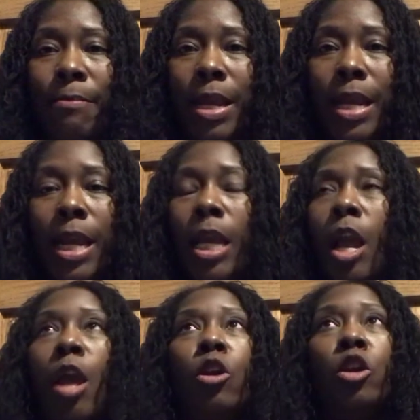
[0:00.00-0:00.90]
meeting.
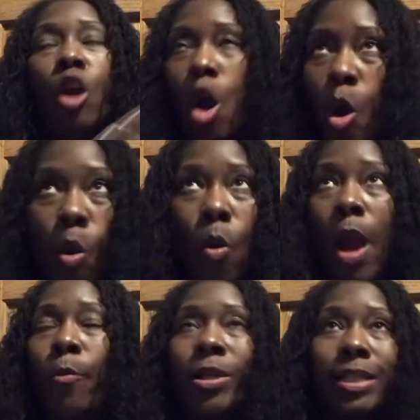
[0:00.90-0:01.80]
No,
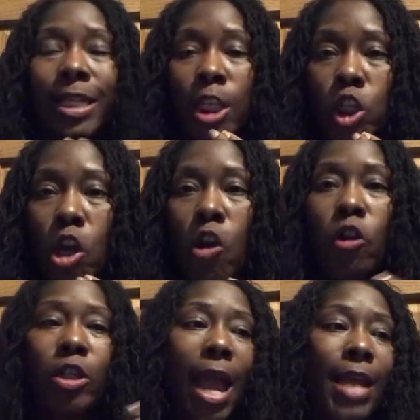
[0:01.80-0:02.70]
I wasn't at the
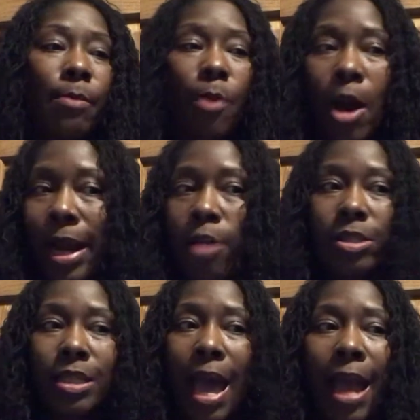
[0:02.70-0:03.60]
church. I had to park
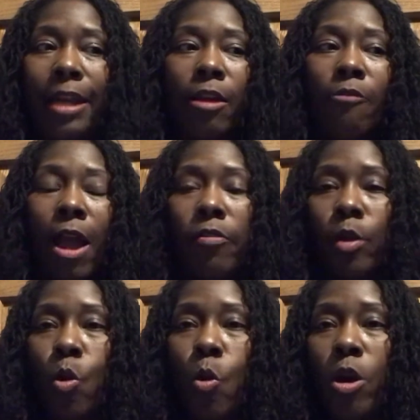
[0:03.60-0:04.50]
outside around
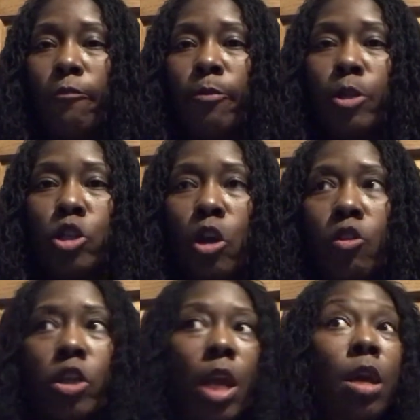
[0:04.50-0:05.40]
the corner from the
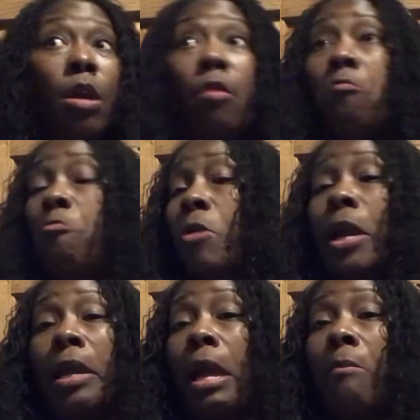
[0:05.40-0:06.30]
church. When
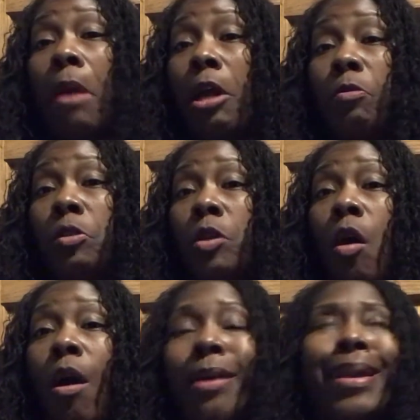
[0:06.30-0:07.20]
I came out, it was
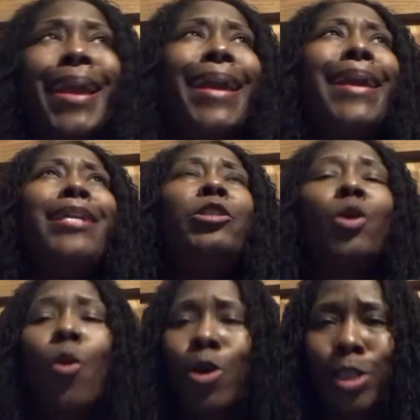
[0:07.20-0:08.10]
gone. He
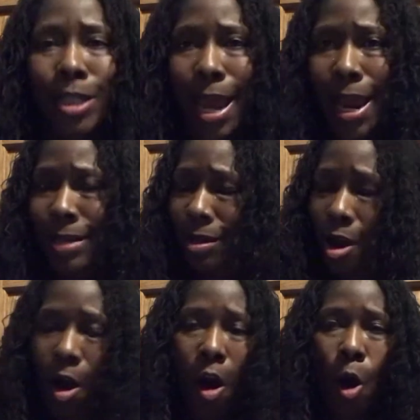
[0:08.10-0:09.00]
torched that
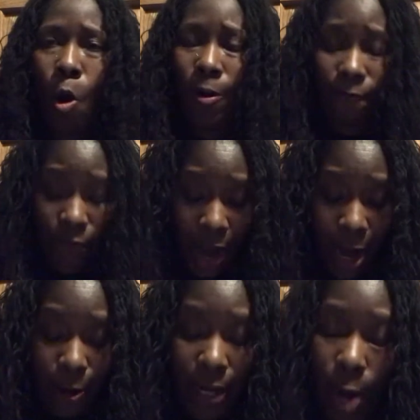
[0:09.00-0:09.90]
car on
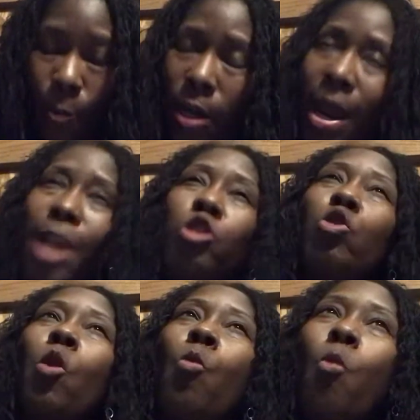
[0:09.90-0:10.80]
fire. Now, we're not
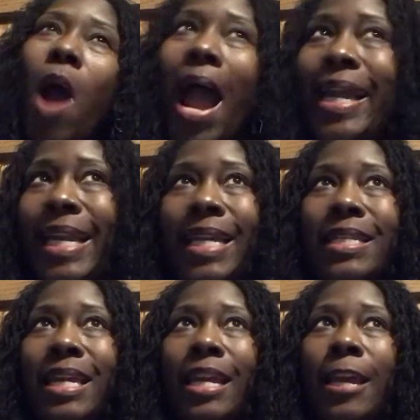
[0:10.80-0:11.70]
sure why he
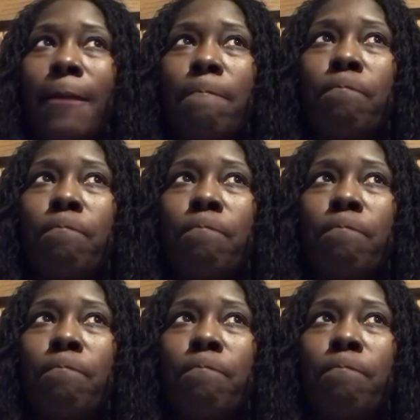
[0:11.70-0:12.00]
did it,